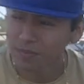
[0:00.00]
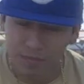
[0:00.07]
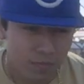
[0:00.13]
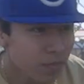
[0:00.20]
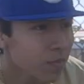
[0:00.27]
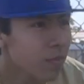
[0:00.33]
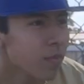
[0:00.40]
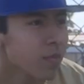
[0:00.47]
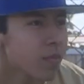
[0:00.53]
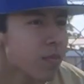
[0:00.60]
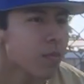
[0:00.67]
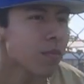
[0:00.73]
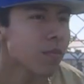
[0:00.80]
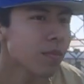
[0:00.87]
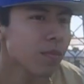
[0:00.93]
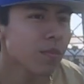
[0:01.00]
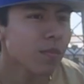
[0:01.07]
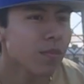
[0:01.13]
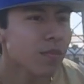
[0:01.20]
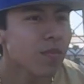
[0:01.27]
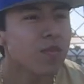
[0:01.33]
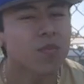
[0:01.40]

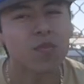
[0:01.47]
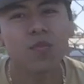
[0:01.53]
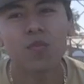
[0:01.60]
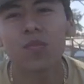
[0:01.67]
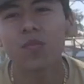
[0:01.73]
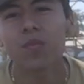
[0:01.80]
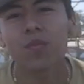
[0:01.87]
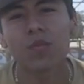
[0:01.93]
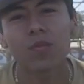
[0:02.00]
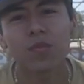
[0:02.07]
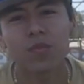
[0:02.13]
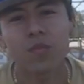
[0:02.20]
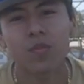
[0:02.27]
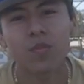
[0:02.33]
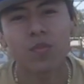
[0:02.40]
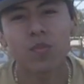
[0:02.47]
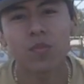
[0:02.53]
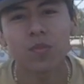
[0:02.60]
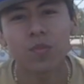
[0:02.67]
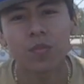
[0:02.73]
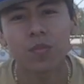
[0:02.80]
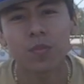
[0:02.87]

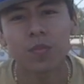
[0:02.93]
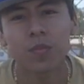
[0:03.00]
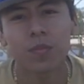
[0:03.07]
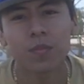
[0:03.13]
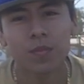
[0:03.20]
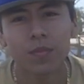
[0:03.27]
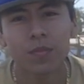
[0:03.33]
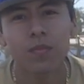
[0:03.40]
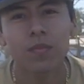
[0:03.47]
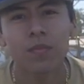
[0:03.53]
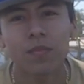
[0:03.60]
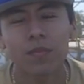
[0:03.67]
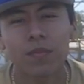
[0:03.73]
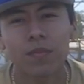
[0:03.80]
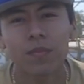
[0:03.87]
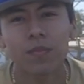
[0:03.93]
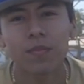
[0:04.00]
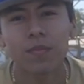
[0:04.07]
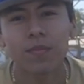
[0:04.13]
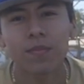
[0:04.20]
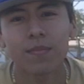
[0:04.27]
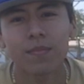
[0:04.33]

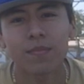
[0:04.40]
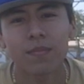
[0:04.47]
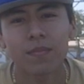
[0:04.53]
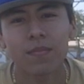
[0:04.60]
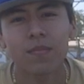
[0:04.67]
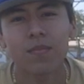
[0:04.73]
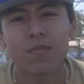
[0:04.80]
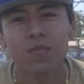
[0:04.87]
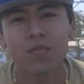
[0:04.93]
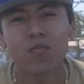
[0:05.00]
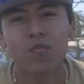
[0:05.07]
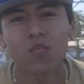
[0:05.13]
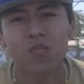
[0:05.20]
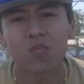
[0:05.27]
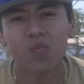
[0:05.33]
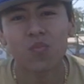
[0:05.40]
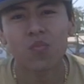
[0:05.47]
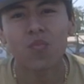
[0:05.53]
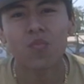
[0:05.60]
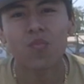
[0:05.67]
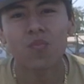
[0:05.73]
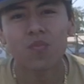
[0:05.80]

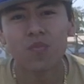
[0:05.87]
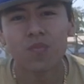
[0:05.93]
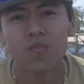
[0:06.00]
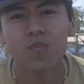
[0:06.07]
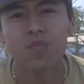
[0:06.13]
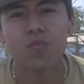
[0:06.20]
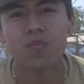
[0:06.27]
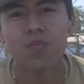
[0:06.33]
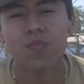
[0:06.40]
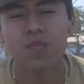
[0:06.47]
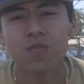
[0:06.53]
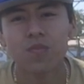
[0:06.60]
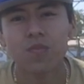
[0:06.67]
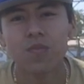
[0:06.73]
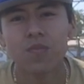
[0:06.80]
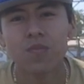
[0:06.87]
(silent)